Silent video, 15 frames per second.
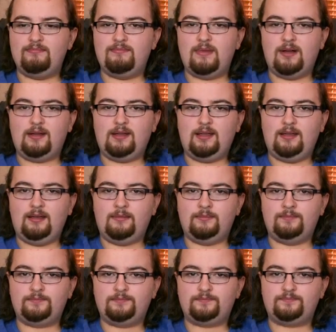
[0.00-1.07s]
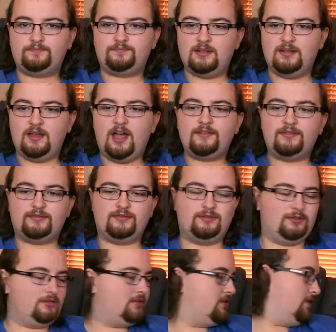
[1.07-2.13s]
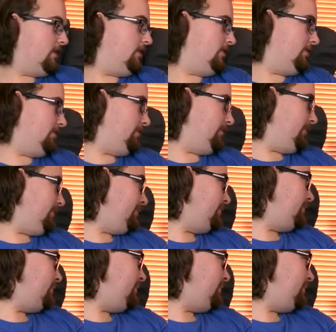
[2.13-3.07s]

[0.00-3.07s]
my other thoughts on,